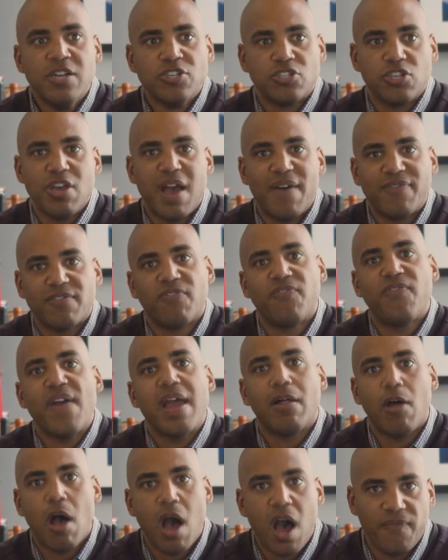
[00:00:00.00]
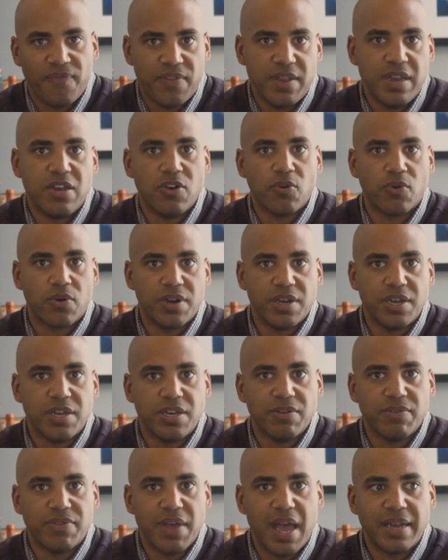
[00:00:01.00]
So you have to fail often in order to
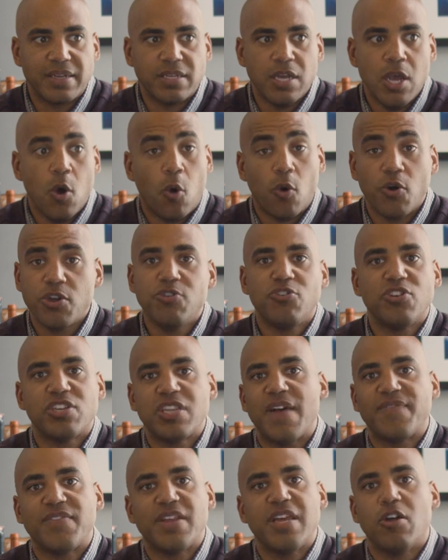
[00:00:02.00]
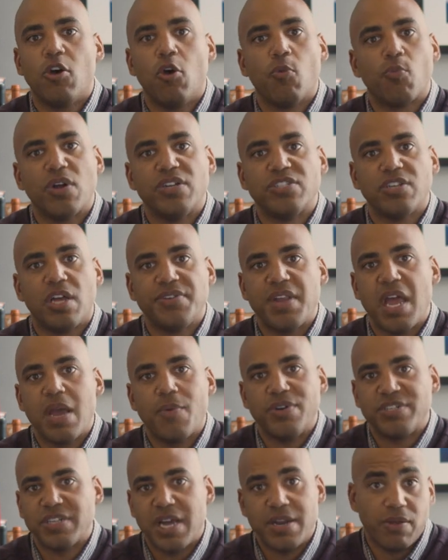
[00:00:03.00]
do that. Or you just have to hit home runs all day,
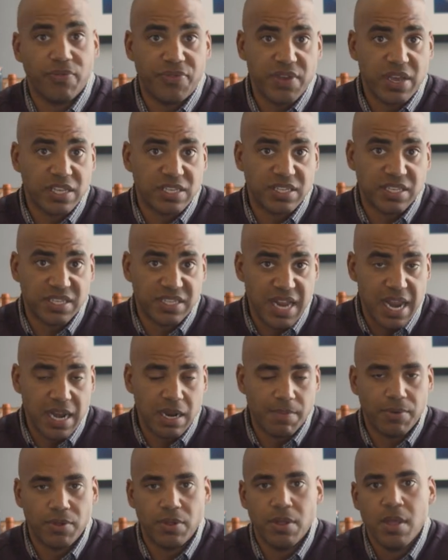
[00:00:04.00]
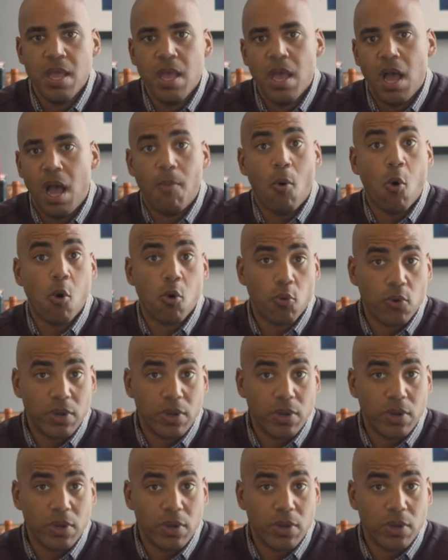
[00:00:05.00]
which I don't think is sustainable um, or